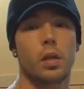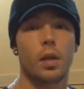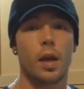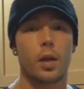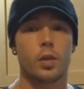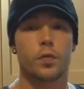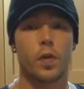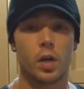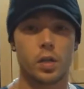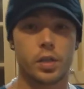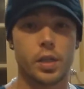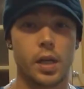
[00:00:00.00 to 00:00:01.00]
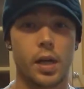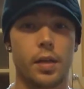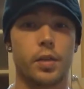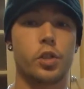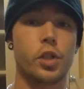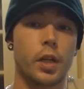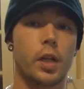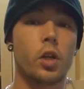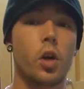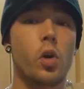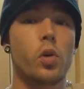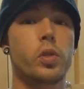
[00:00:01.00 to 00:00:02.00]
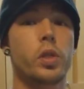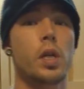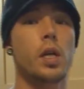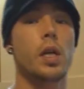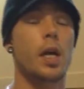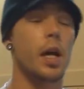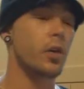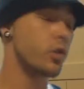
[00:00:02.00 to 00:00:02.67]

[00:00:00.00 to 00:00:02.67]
Now, as far as the chicken goes, I